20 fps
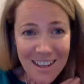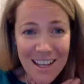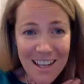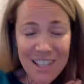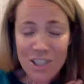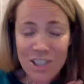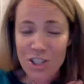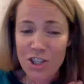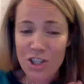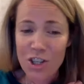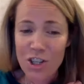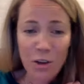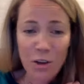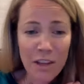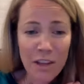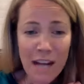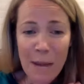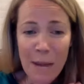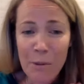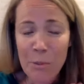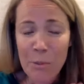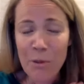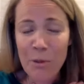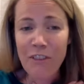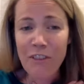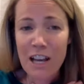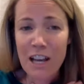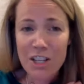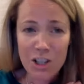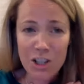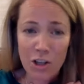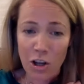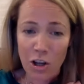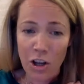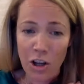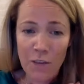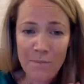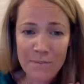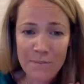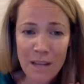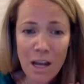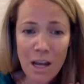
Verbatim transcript: to show that I'm a professional.